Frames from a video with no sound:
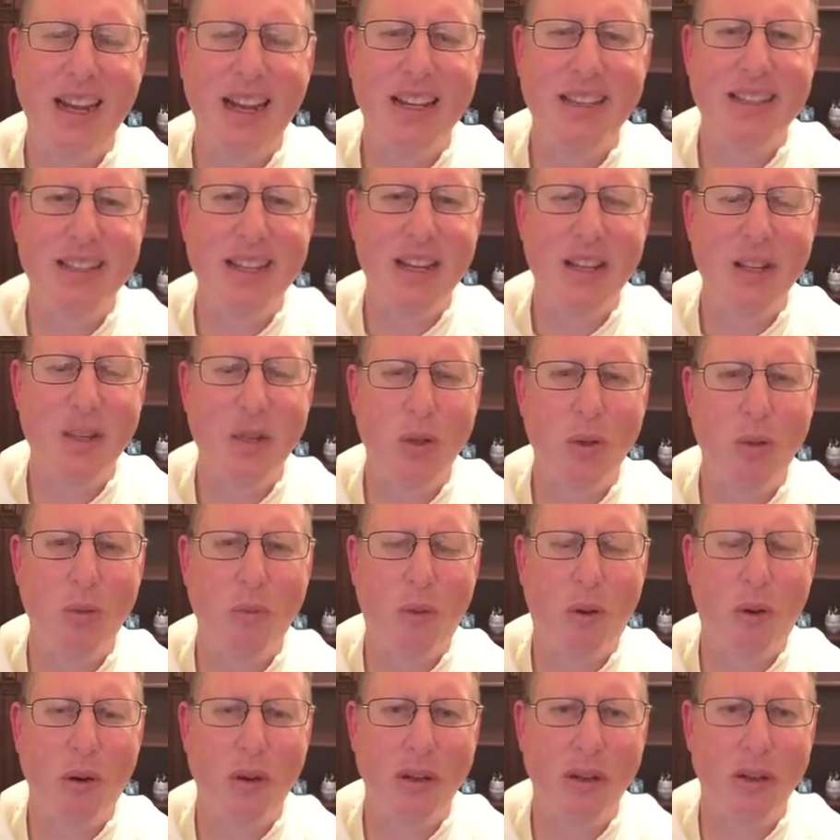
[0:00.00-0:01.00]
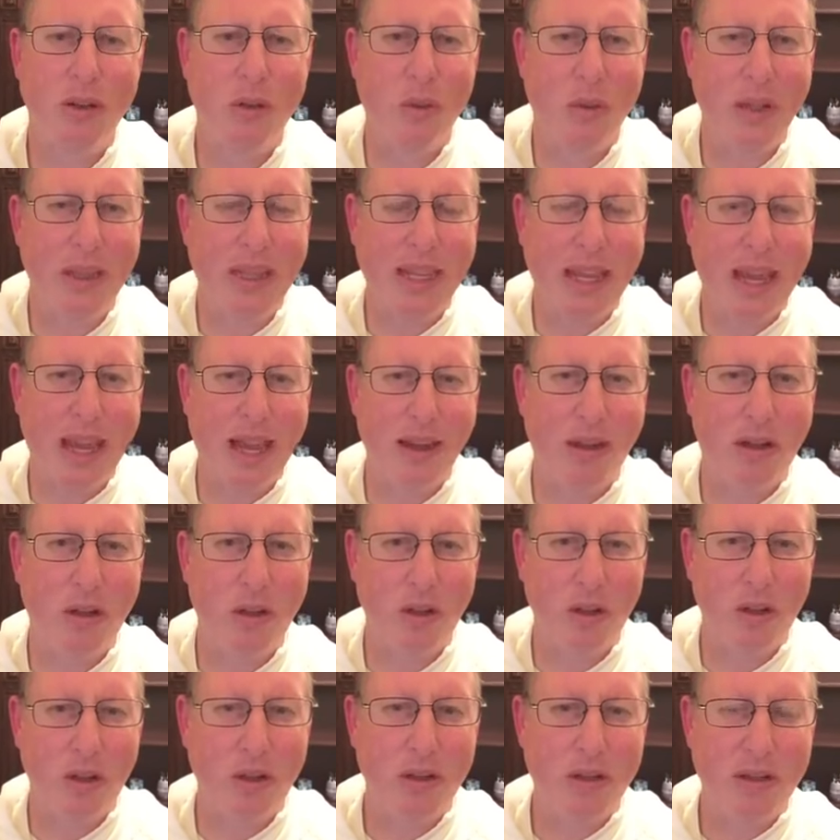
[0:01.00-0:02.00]
It's not so important what the
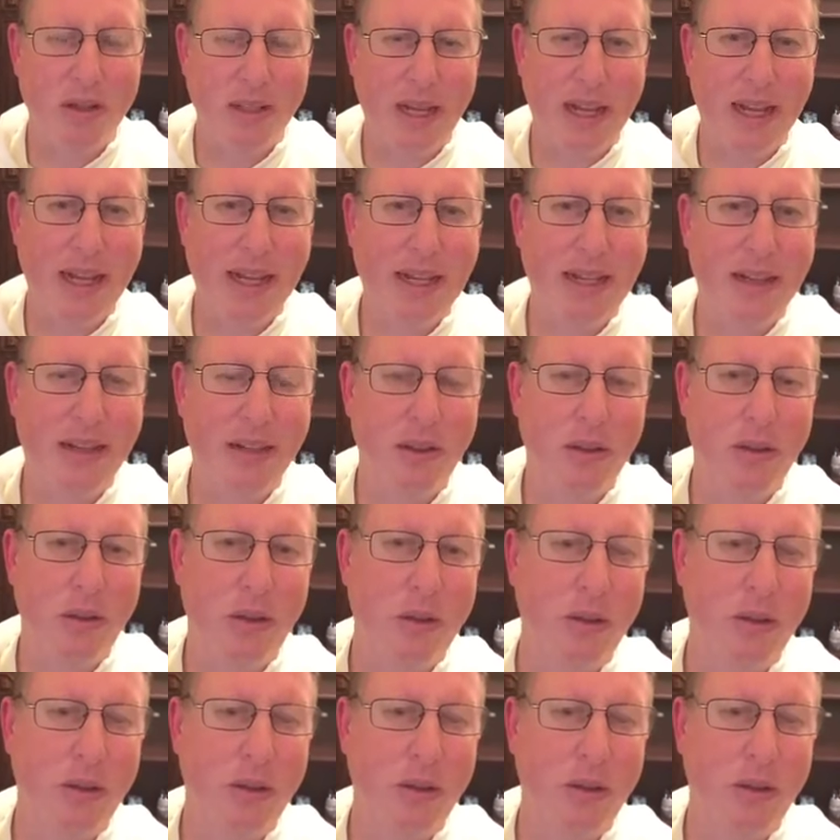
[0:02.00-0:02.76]
anchor looks like,